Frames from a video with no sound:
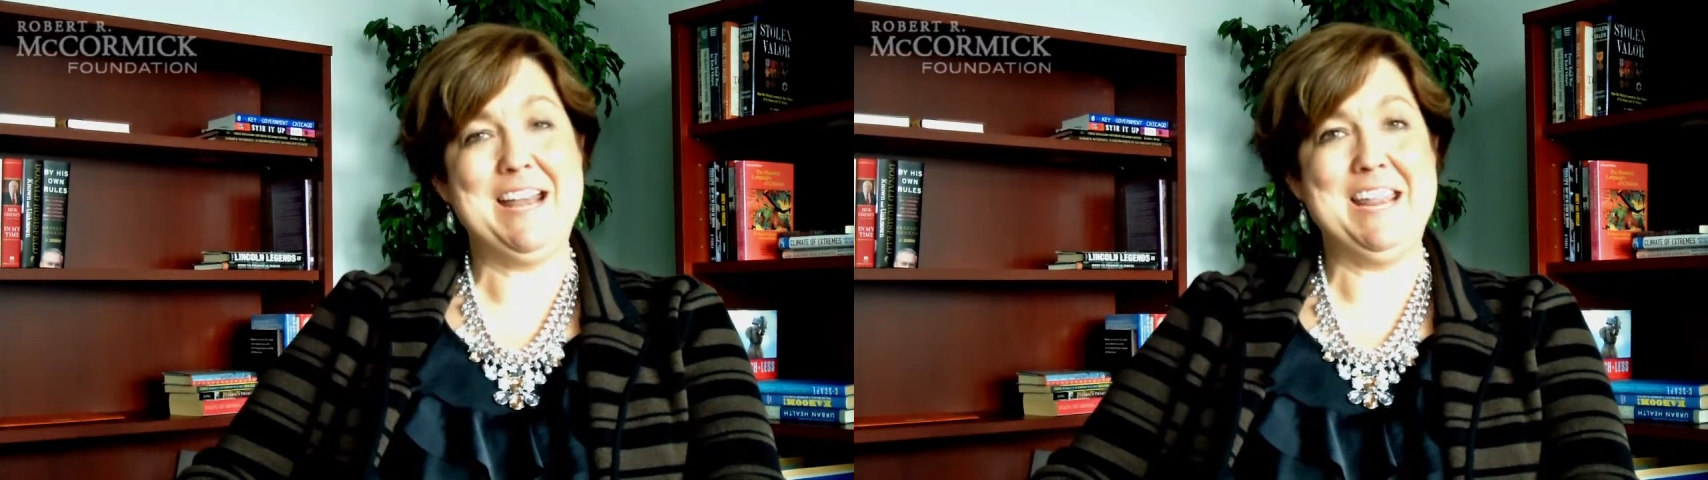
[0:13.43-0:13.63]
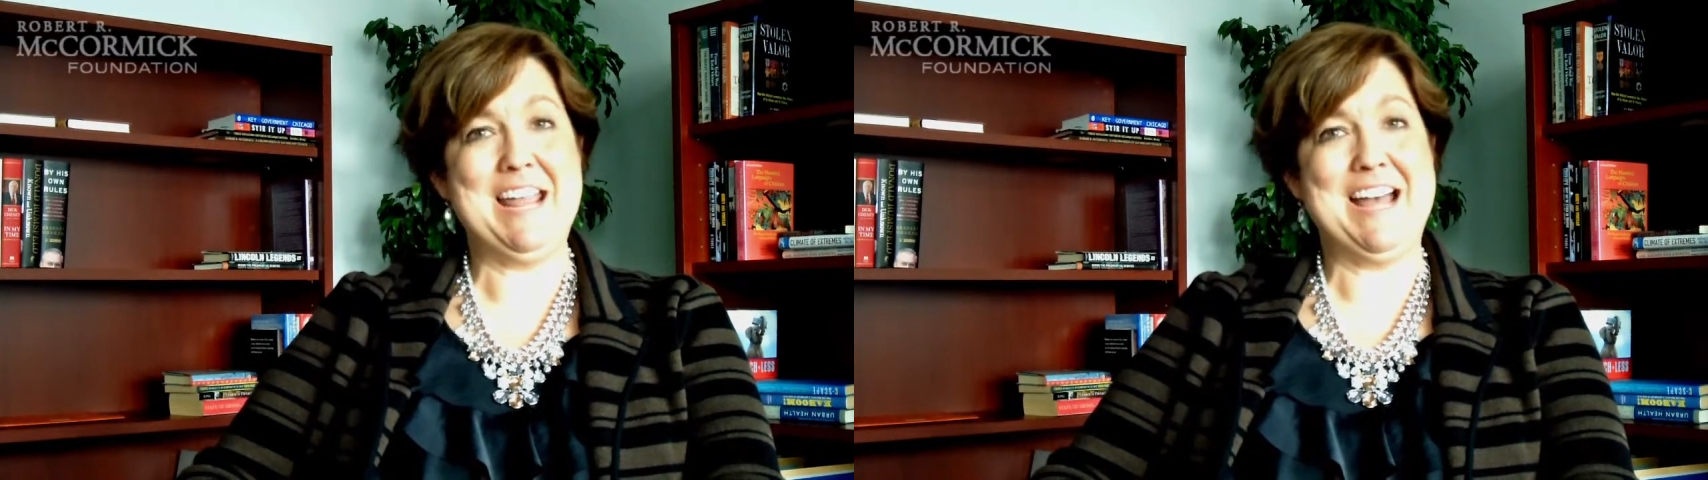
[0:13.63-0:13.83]

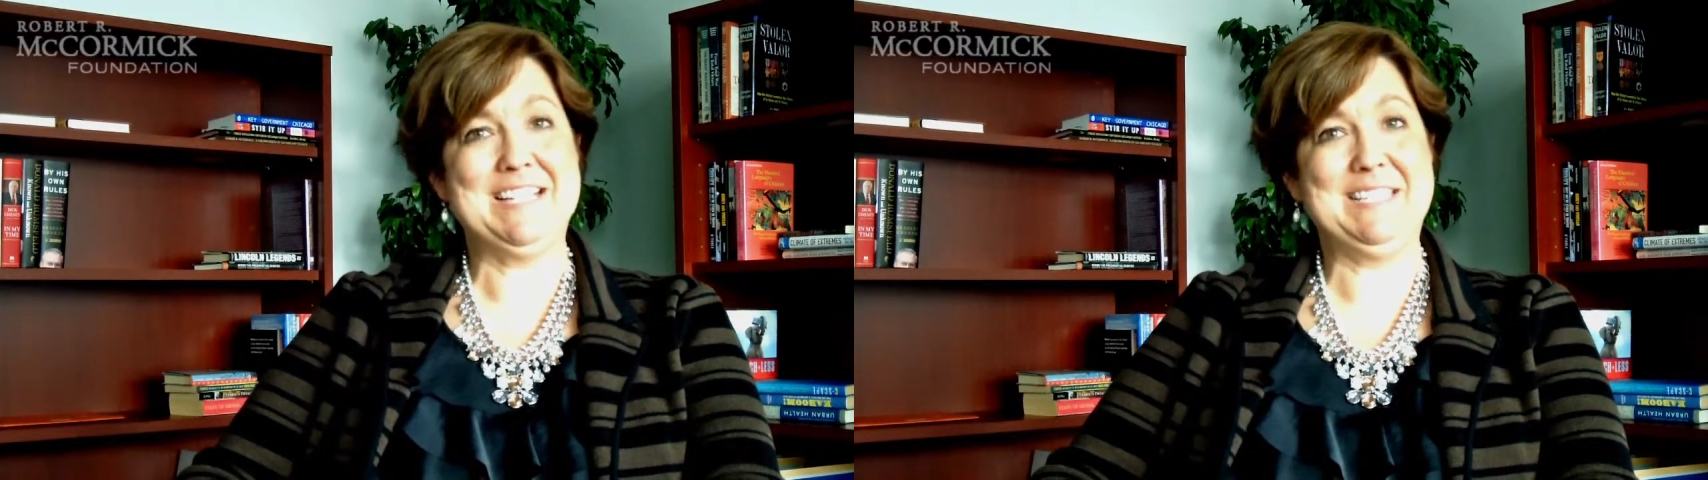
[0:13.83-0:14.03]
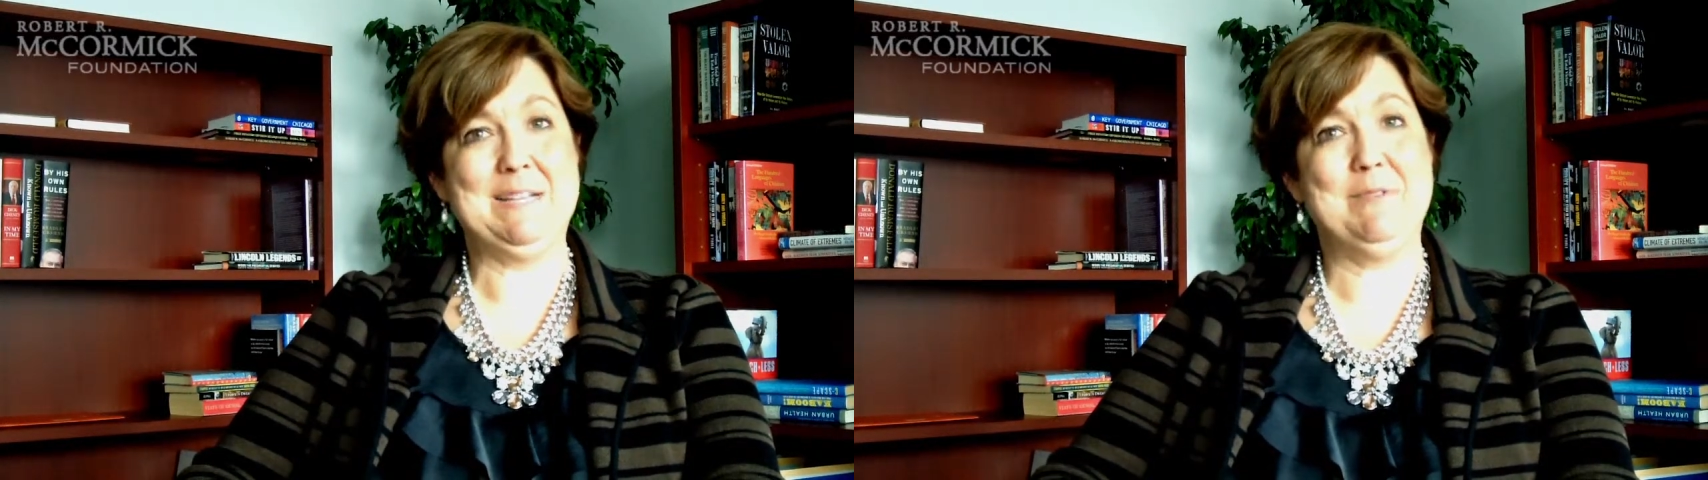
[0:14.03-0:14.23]
he
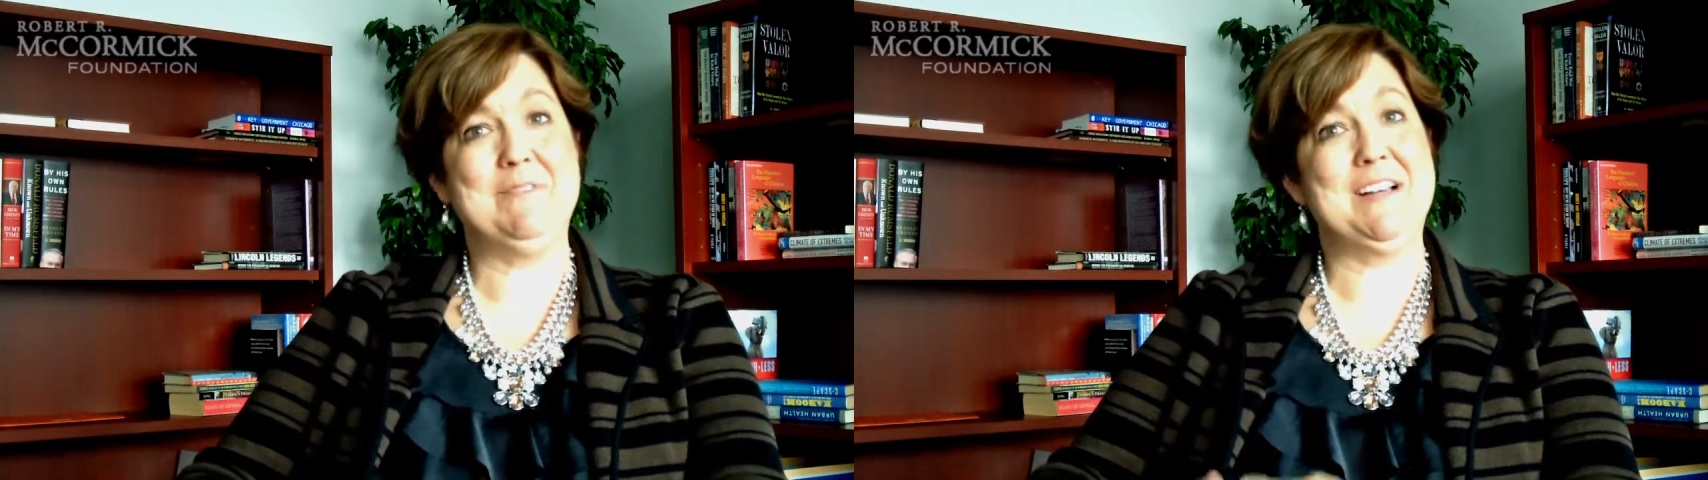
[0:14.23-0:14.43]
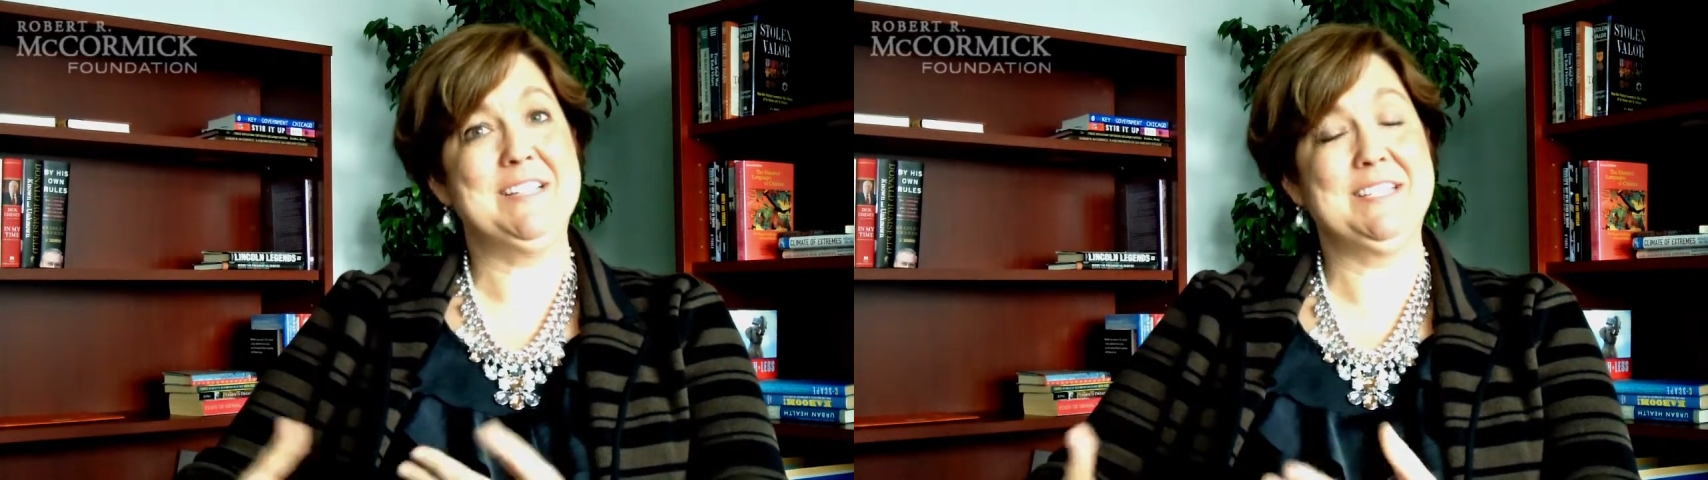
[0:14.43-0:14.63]
asked some
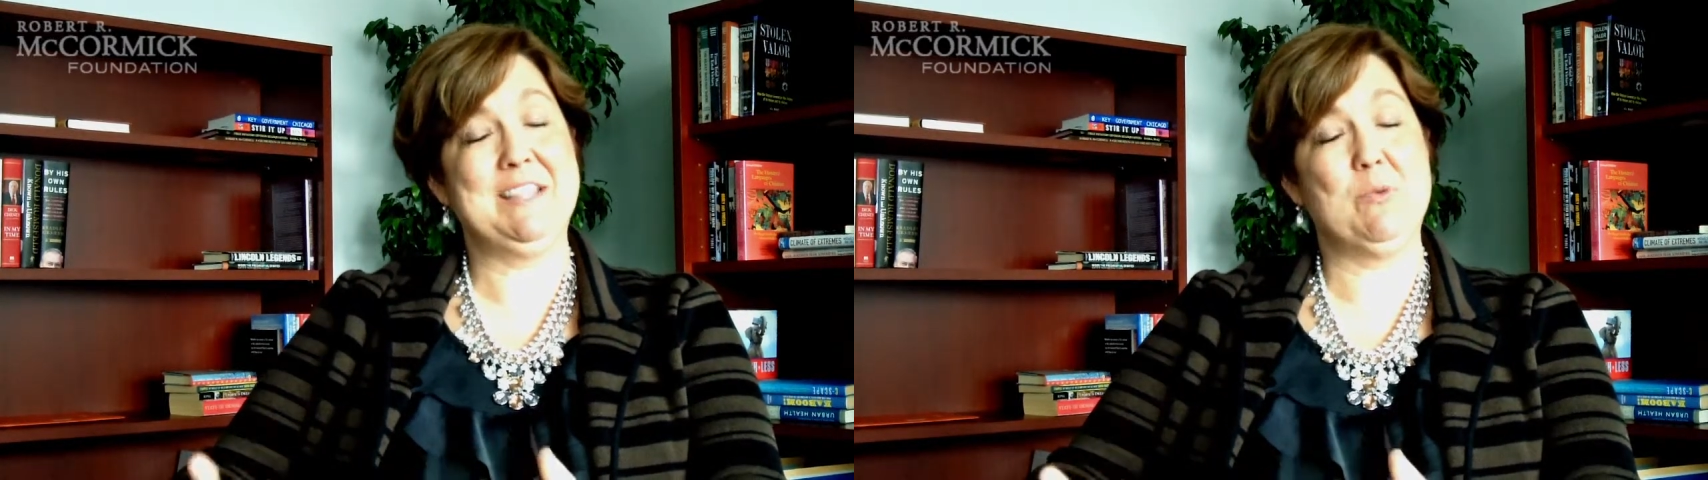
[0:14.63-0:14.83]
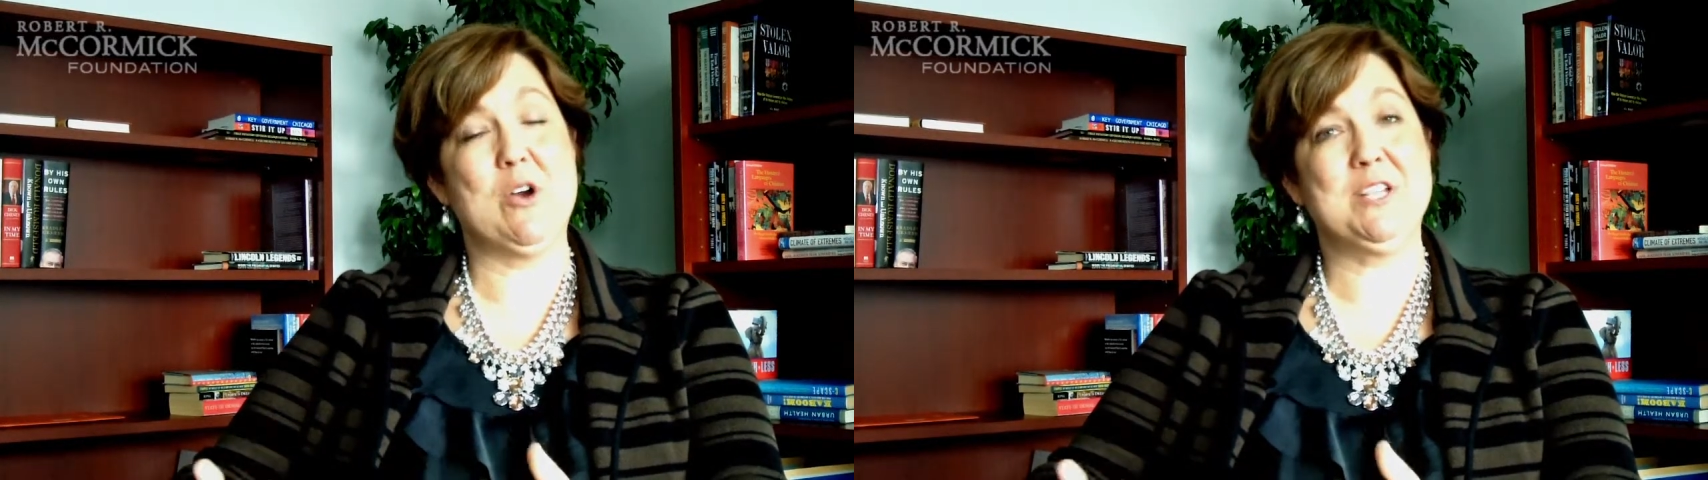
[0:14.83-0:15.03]
of us
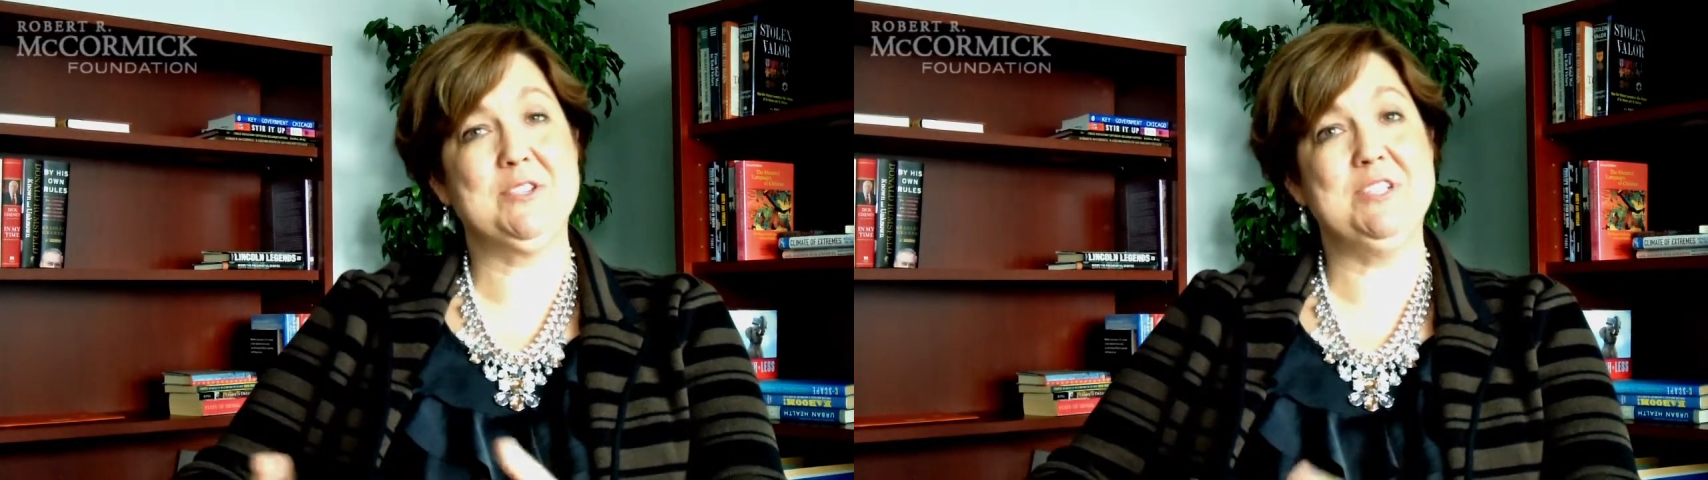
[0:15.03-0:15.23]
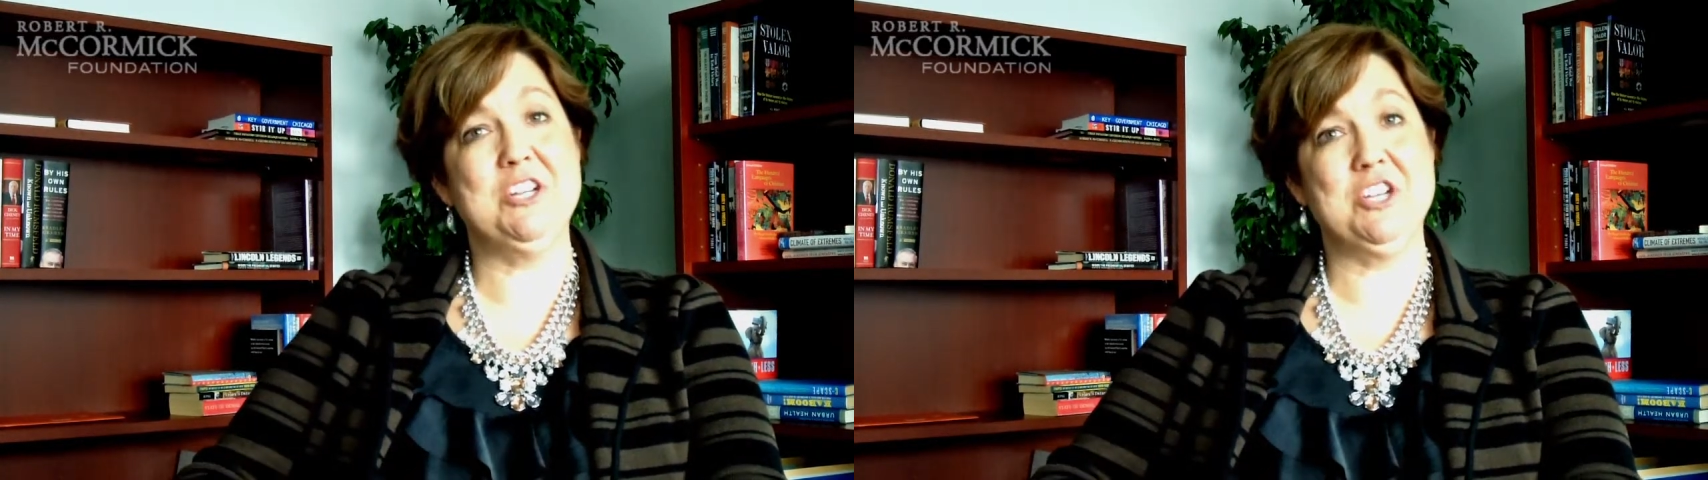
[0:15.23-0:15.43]
that were
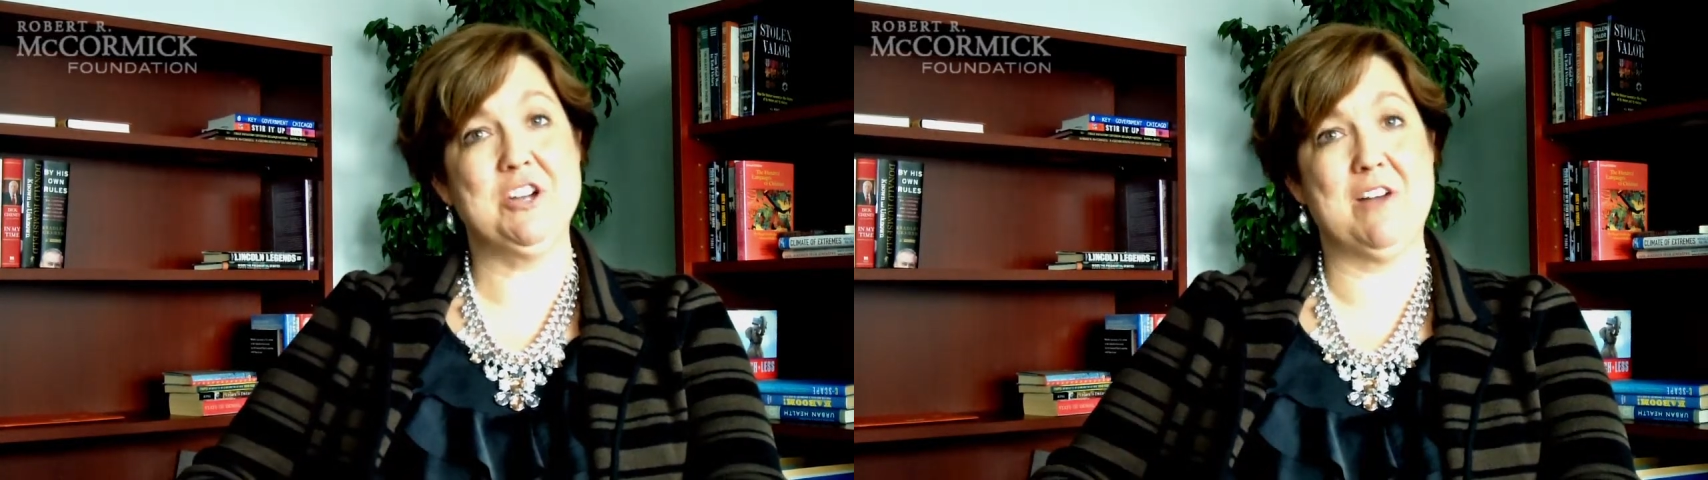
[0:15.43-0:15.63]
also teaching